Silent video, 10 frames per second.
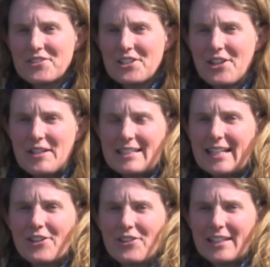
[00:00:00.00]
to do is
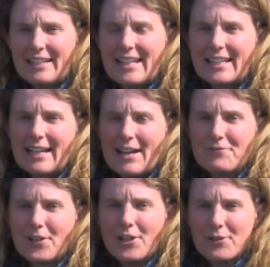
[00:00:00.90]
click on the link and
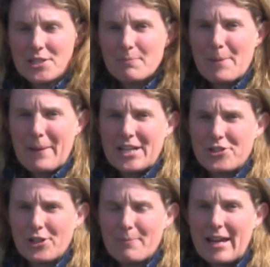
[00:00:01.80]
follow on to my
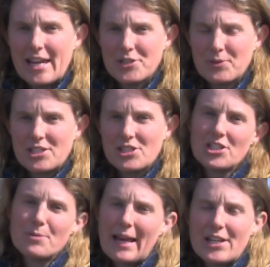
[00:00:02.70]
Patreon page, which is
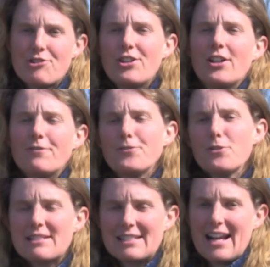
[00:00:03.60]
just
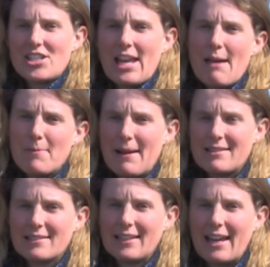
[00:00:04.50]
patreon.com/Emma
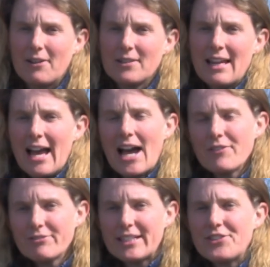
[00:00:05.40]
Massingale. Have
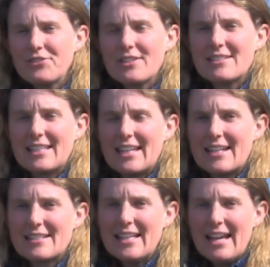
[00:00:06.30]
a read through the
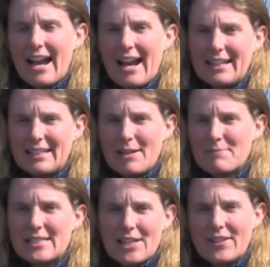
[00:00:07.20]
tiers
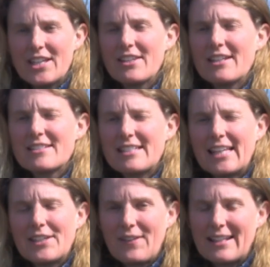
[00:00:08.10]
and see if any of those
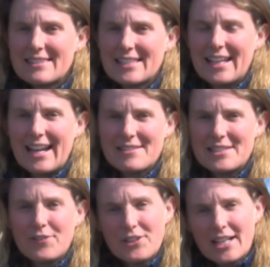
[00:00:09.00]
take your fancy, and
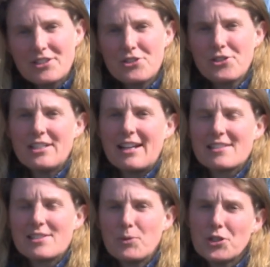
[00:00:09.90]
see if you'd like to join
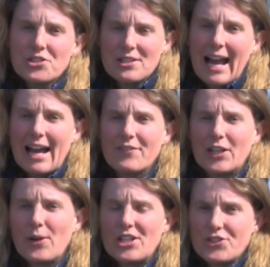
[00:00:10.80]
us. We also have
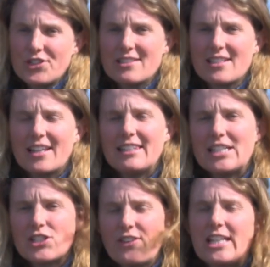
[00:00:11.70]
Equestrians
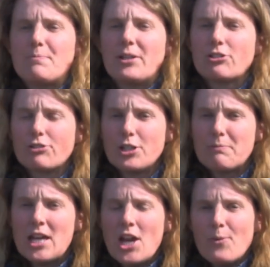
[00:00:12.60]
Unleashed Facebook group,
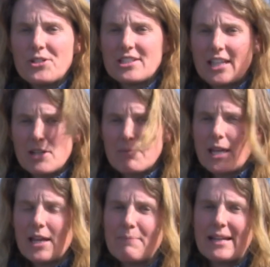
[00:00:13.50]
which is going to
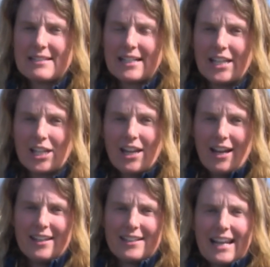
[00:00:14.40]
be basically
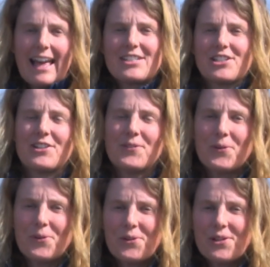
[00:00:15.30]
a collection of
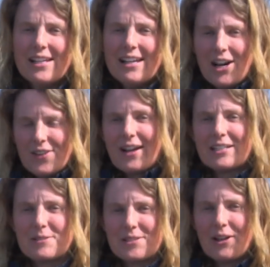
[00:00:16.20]
all of
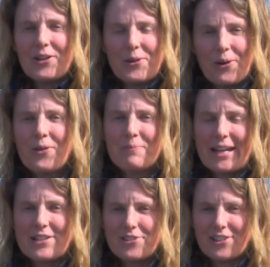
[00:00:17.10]
us who are on
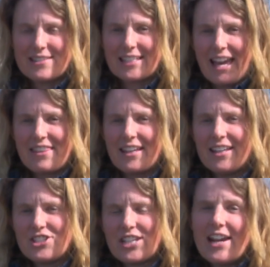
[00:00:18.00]
Patreon
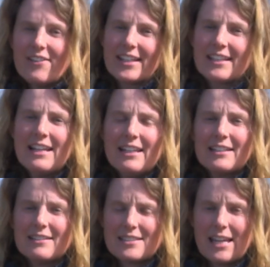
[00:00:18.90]
together, sharing
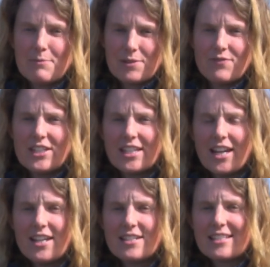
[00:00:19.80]
little tips and
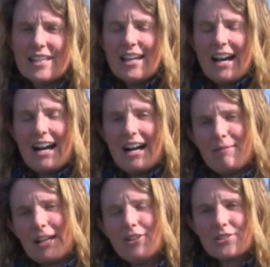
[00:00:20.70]
videos
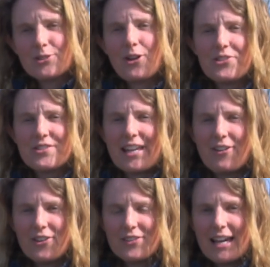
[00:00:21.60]
and lots of content
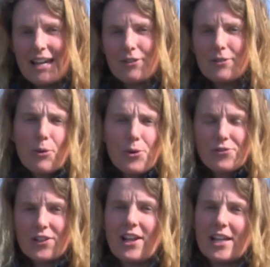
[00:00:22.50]
on there, all
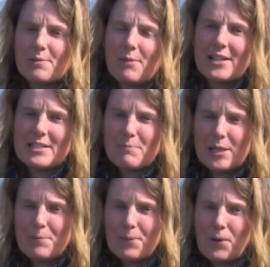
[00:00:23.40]
for like-minded
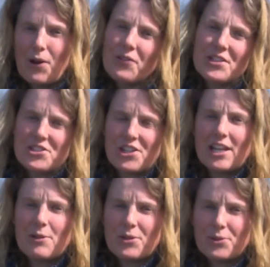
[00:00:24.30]
people on this
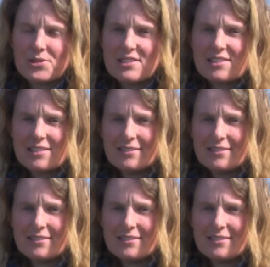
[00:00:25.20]
journey with horses.